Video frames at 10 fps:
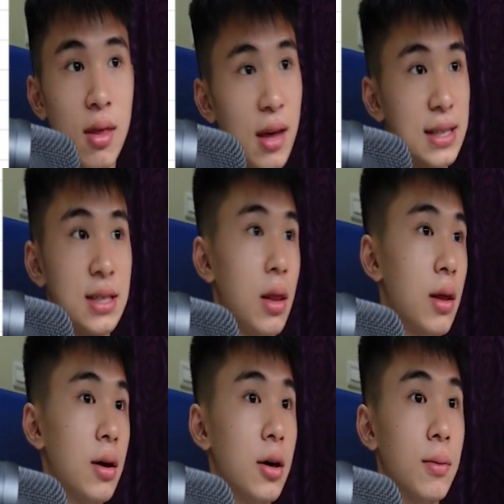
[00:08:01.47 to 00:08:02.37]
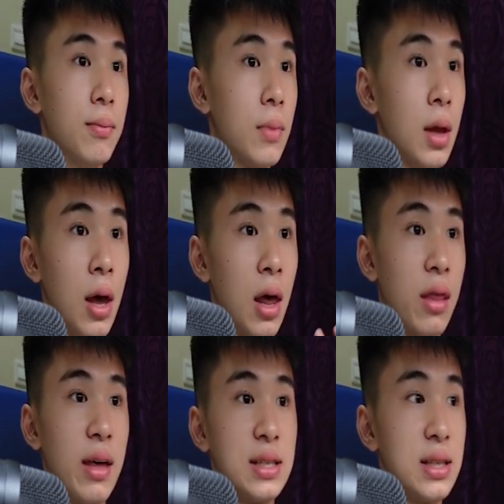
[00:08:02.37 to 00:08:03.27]
That's
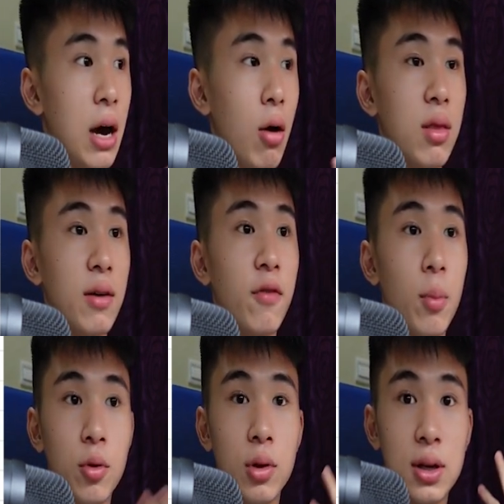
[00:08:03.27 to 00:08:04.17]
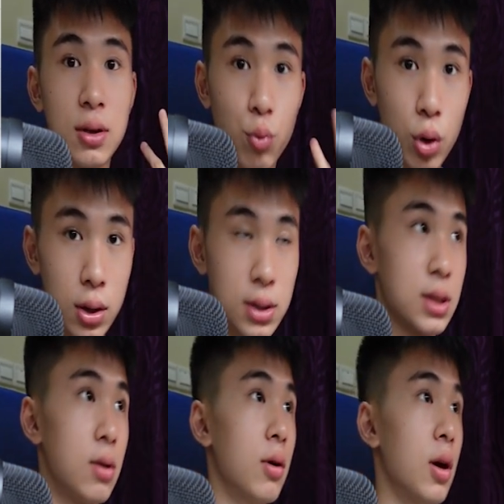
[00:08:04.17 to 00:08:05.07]
how the formula works.
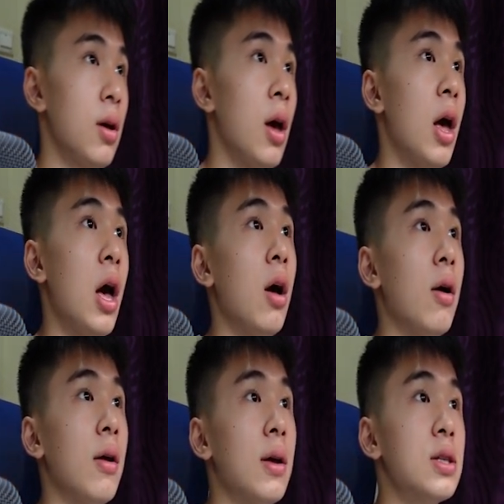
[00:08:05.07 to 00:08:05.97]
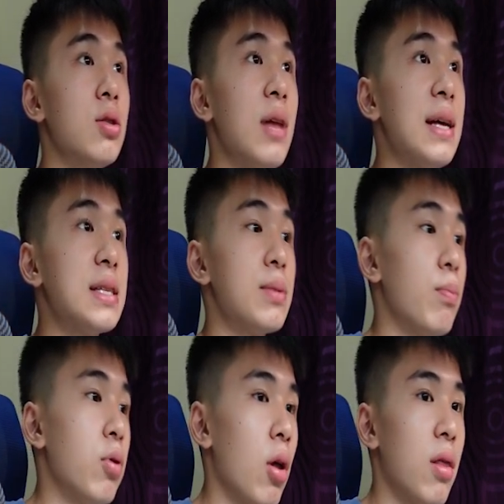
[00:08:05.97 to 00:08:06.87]
Okay, so let's
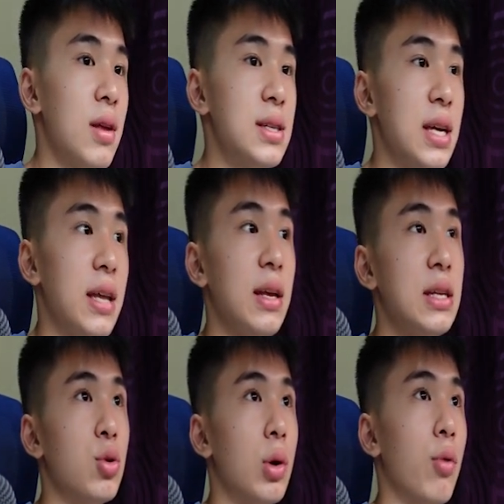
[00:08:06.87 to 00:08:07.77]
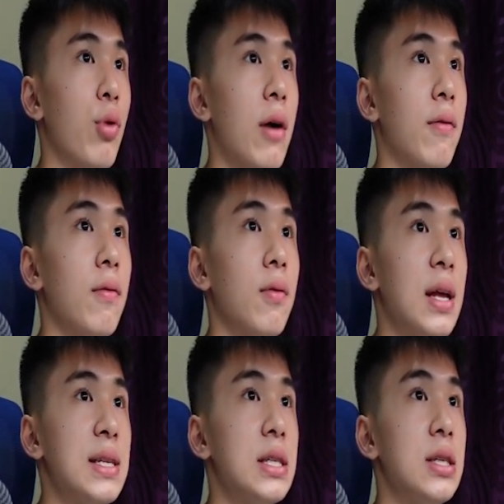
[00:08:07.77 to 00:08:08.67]
plot this into a graph.
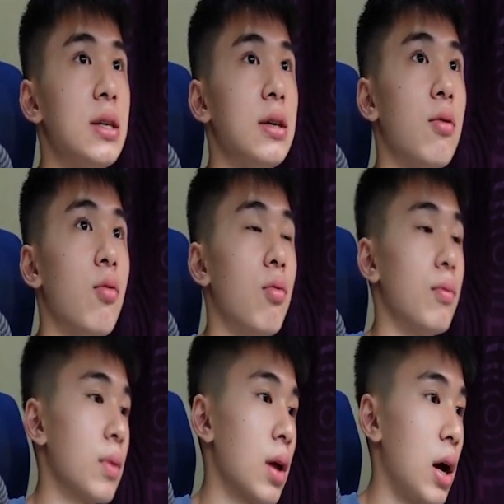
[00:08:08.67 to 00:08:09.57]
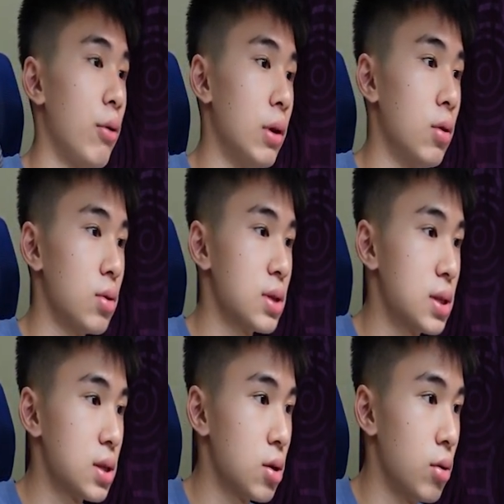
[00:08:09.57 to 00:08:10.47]
Let's see how it looks.
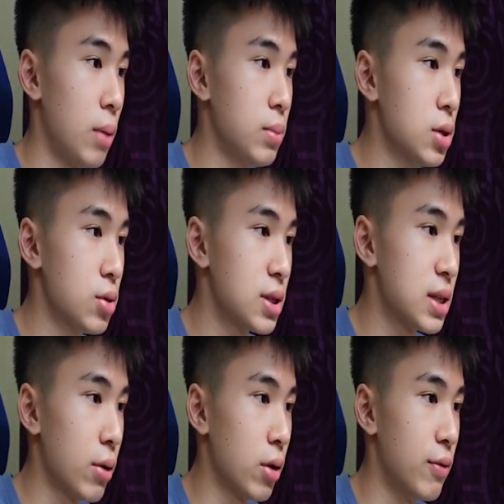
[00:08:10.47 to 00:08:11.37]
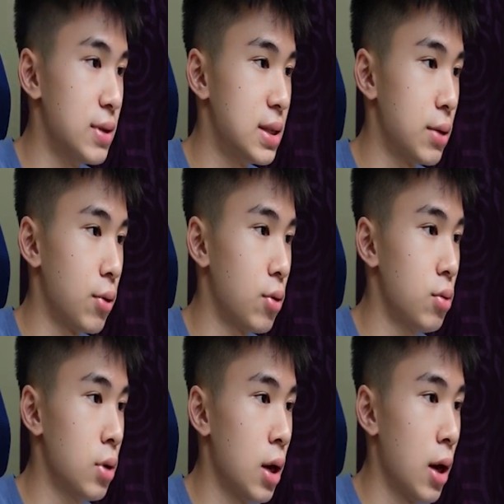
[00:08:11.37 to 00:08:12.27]
So I'm just going to start here with 0
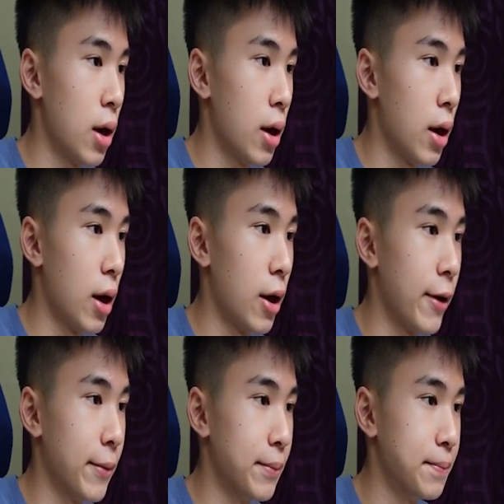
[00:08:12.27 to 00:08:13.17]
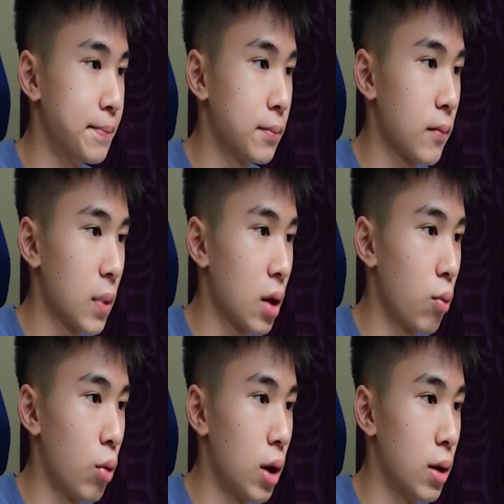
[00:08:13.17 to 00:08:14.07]
and
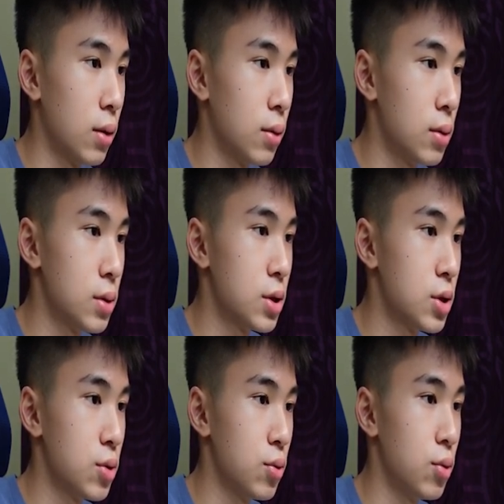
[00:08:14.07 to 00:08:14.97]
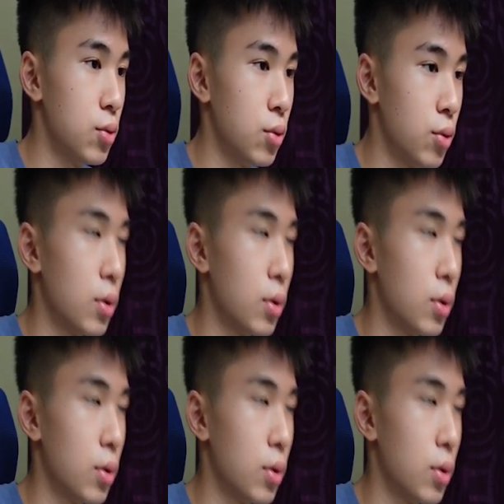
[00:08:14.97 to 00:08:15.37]
1, 2,